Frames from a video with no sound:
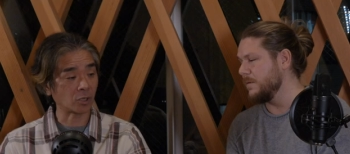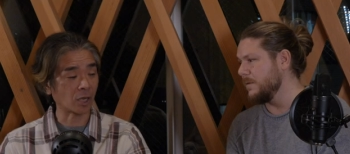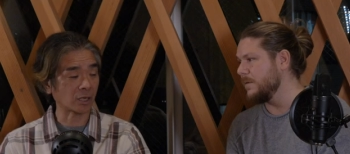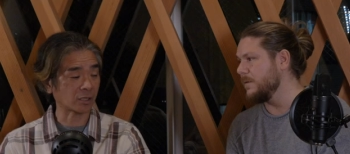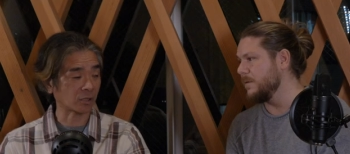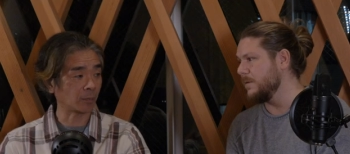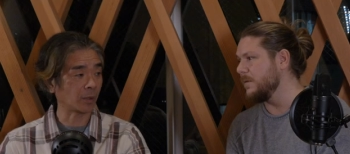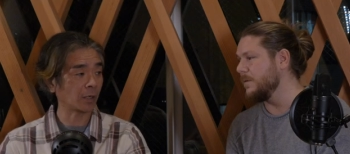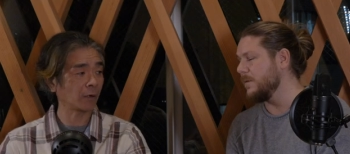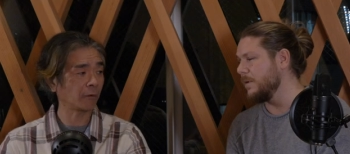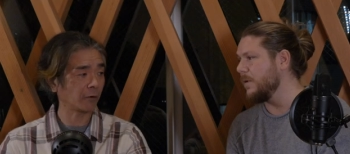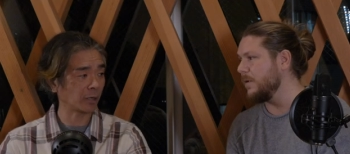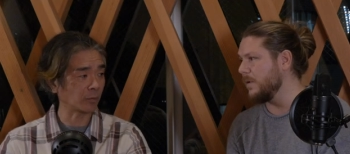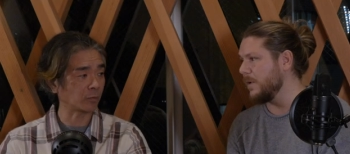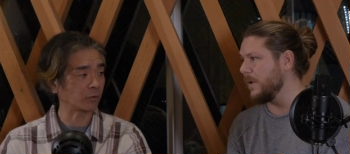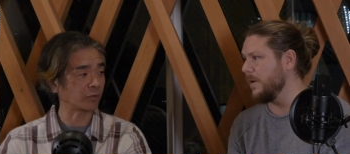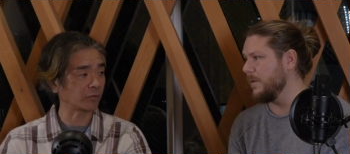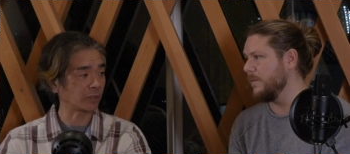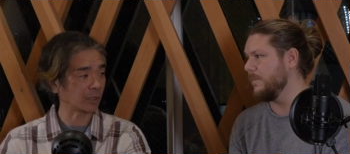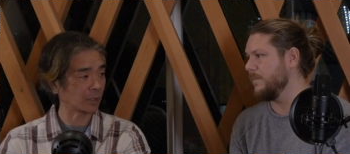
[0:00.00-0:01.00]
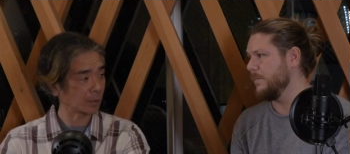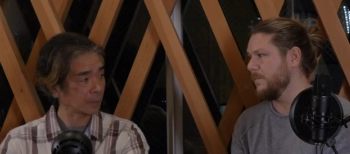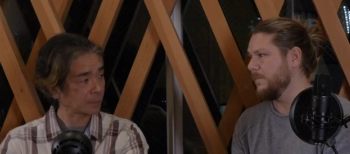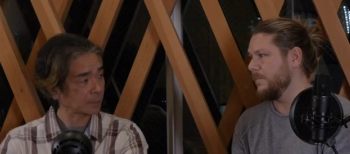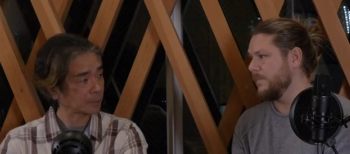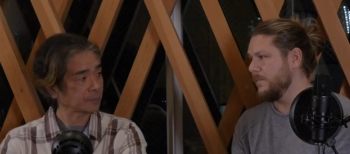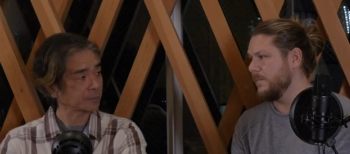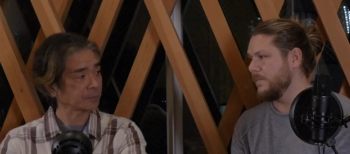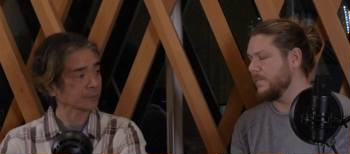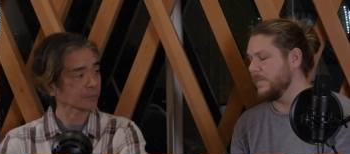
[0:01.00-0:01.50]
Speaker 1: documentary movie.
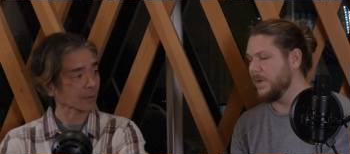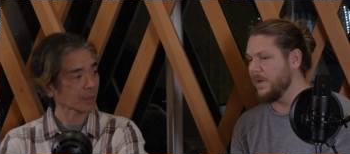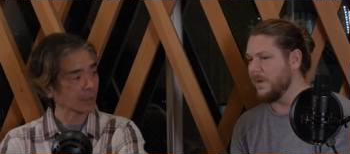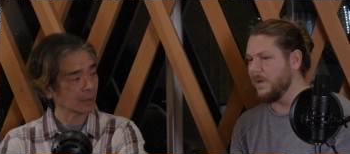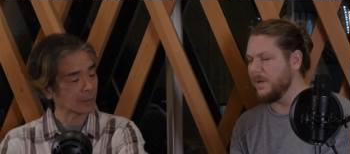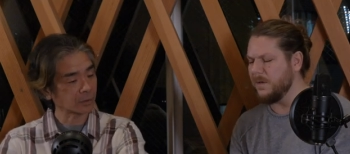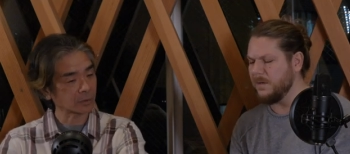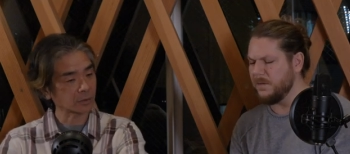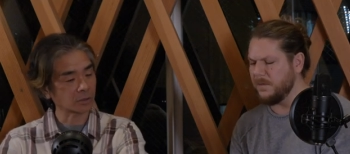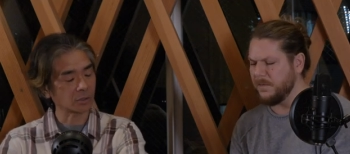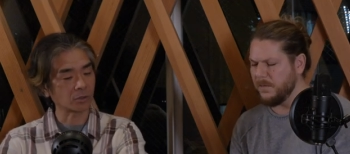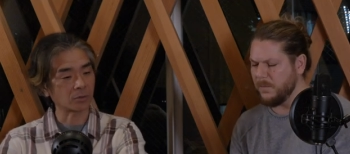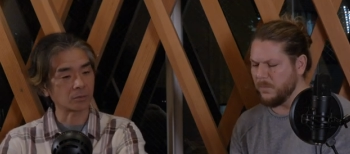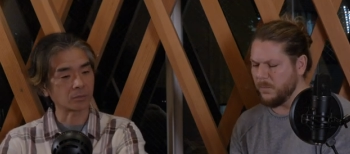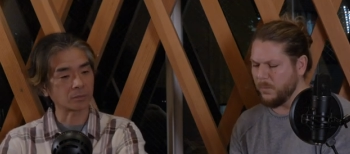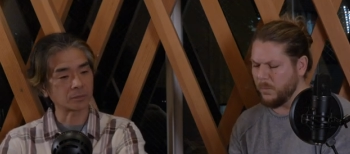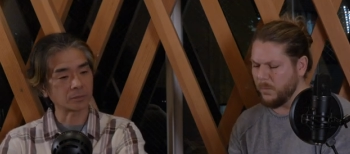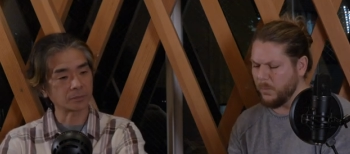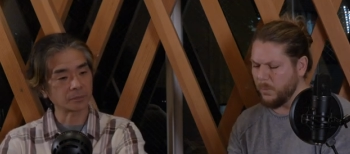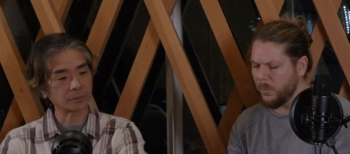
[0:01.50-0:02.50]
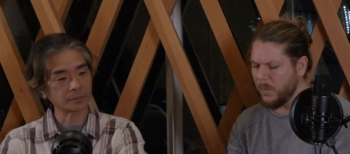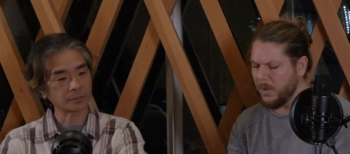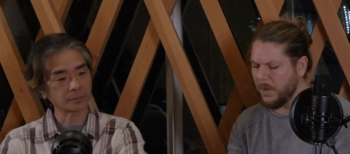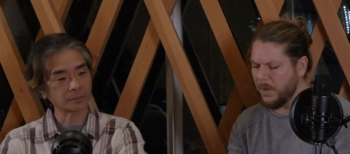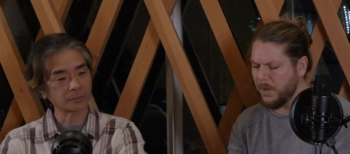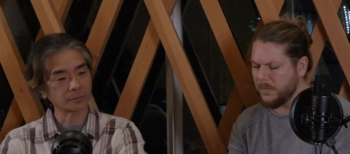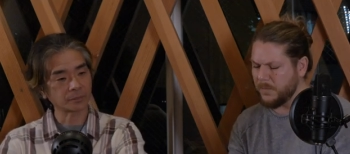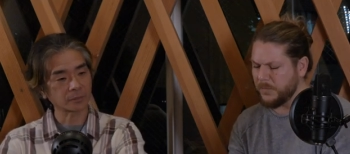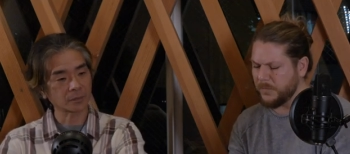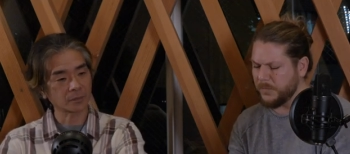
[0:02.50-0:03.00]
Speaker 2: Yeah, and
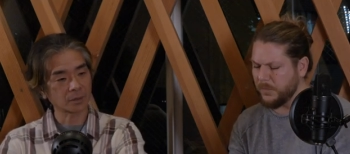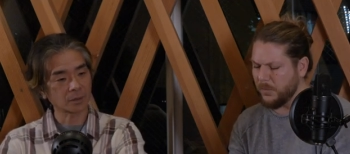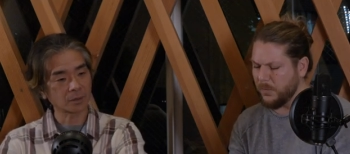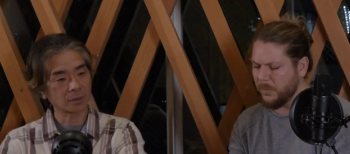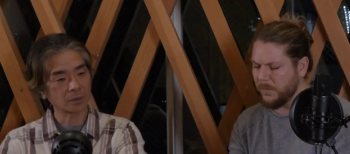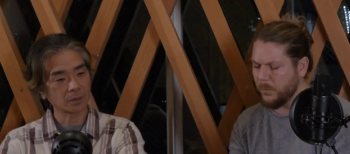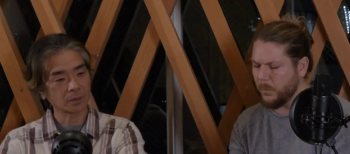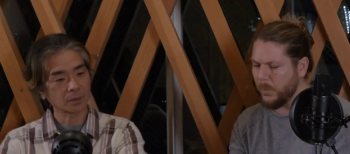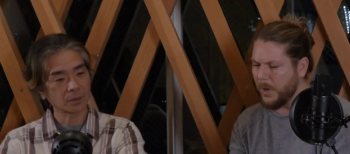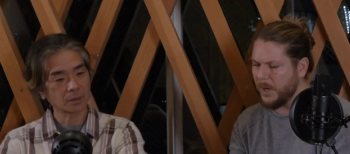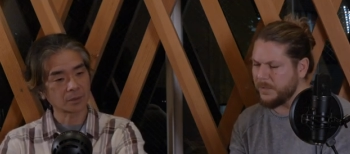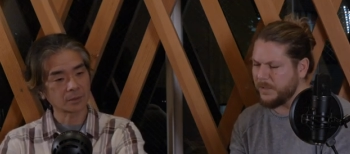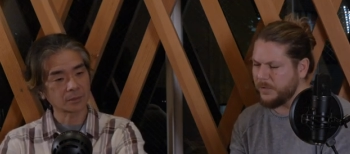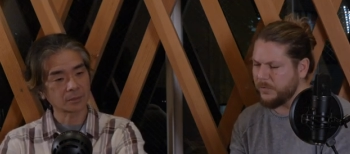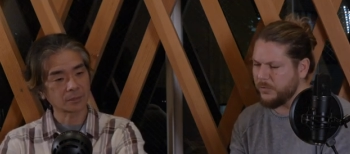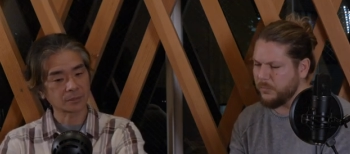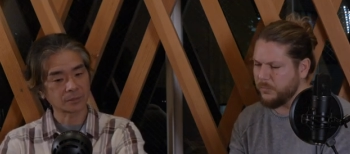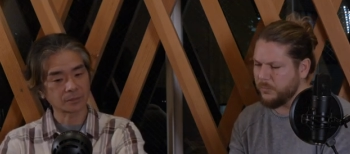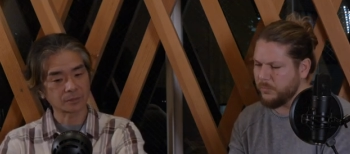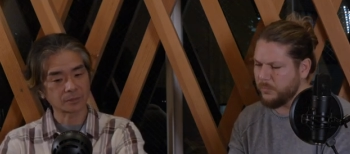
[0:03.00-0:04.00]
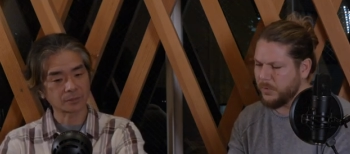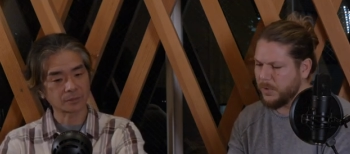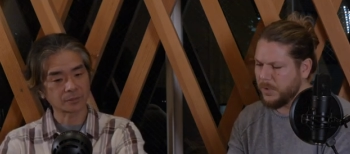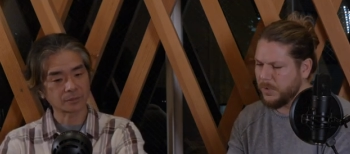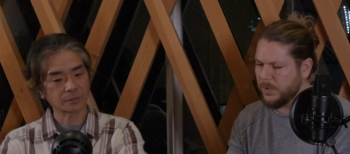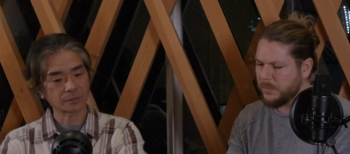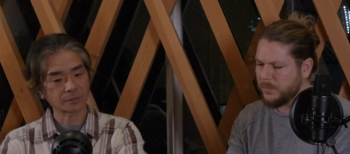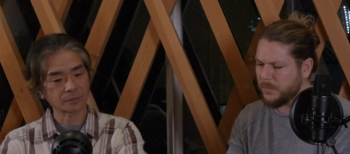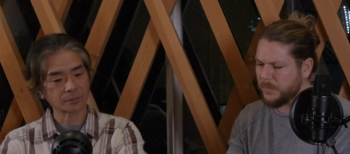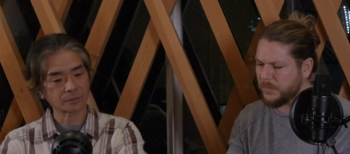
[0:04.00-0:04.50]
so then why did you
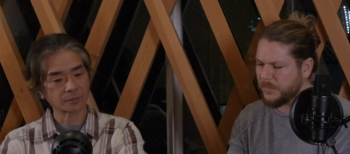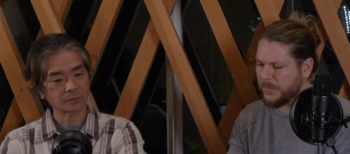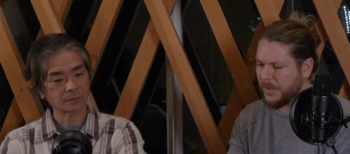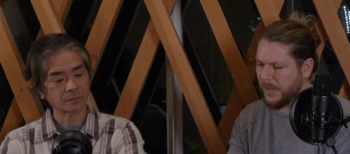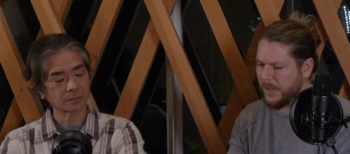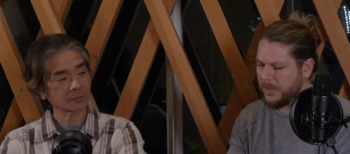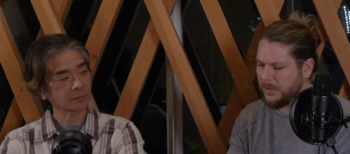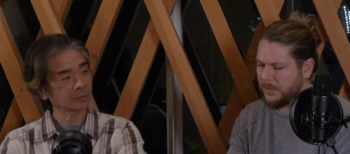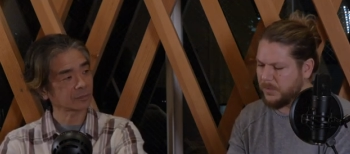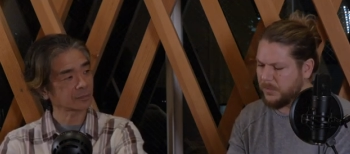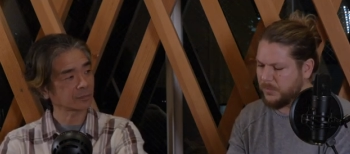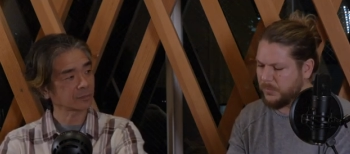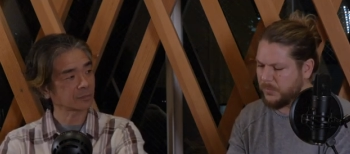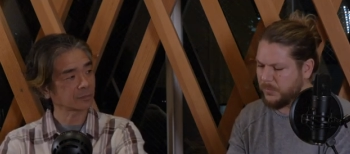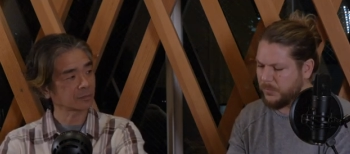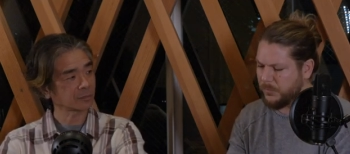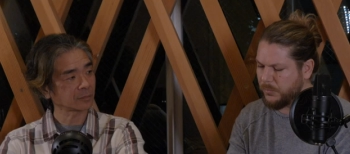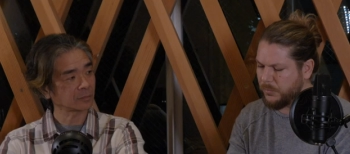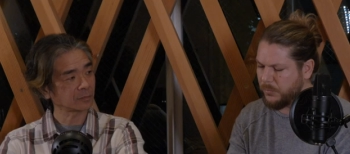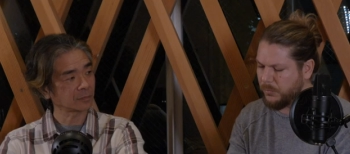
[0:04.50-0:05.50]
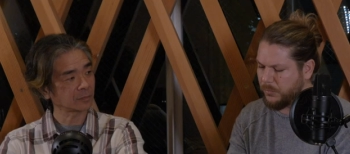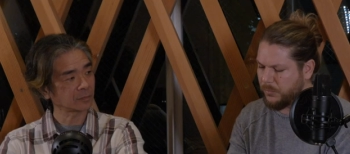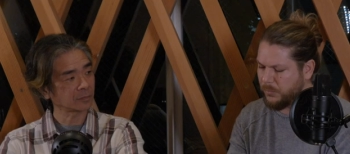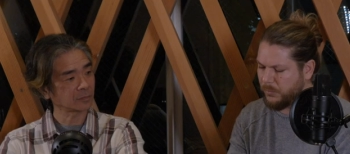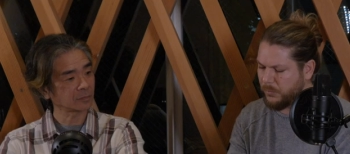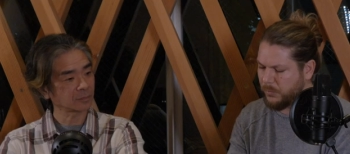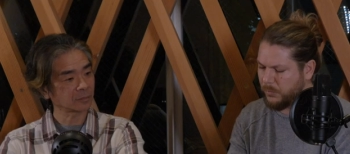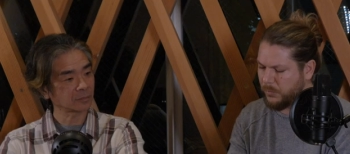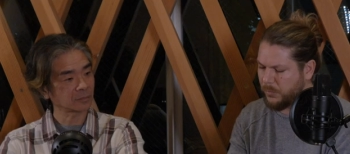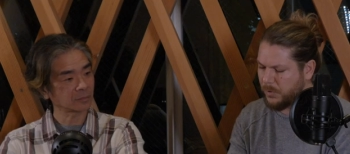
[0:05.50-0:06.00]
decide
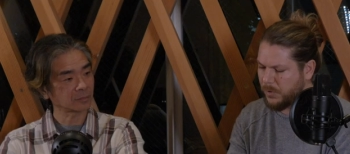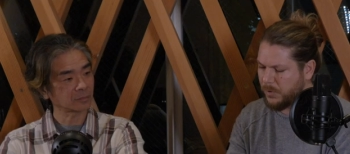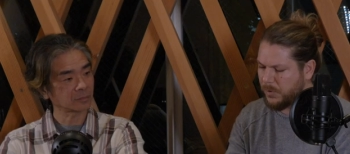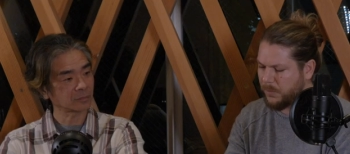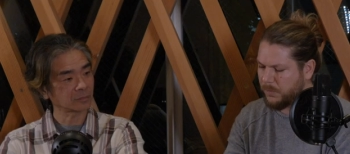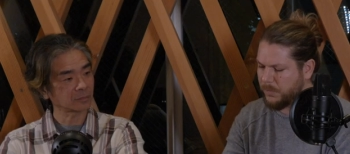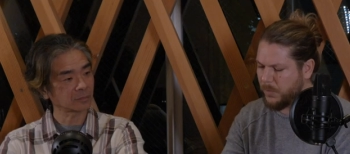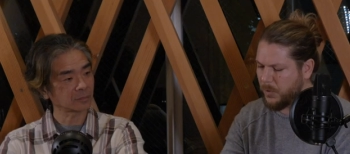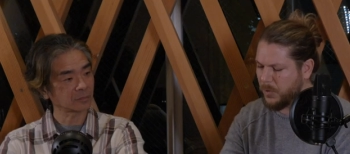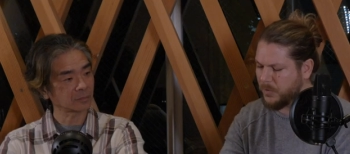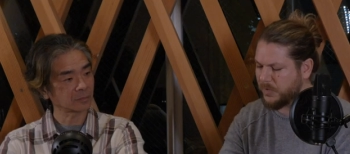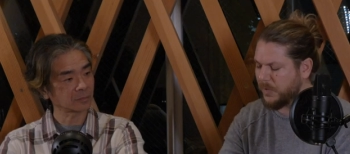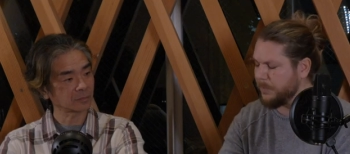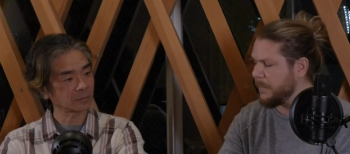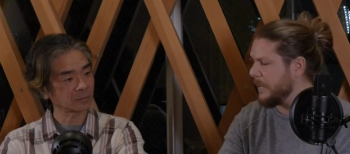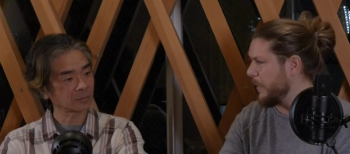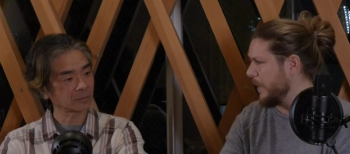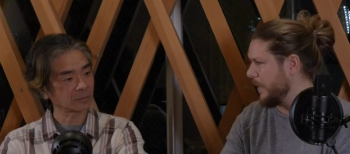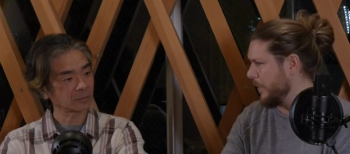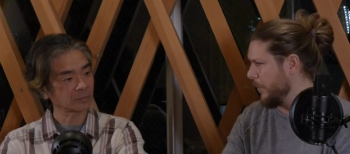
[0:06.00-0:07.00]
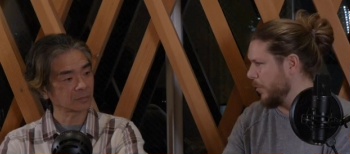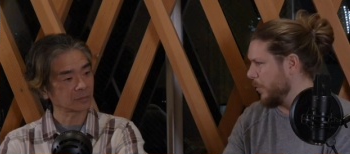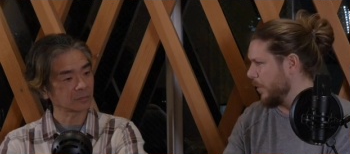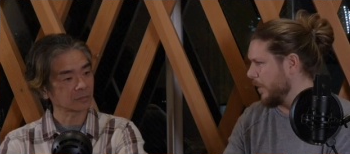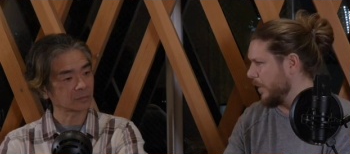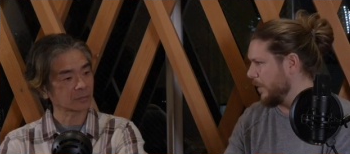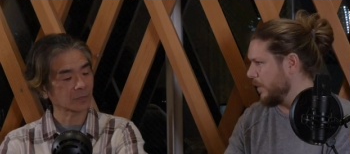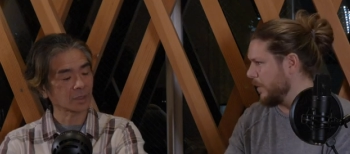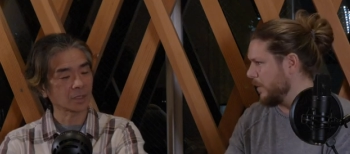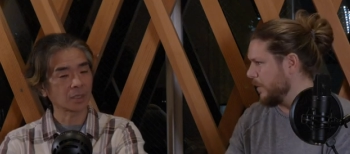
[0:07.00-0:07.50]
to focus on Mirai no
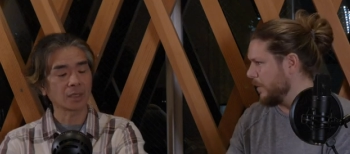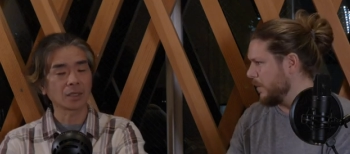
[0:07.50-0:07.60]
Mori?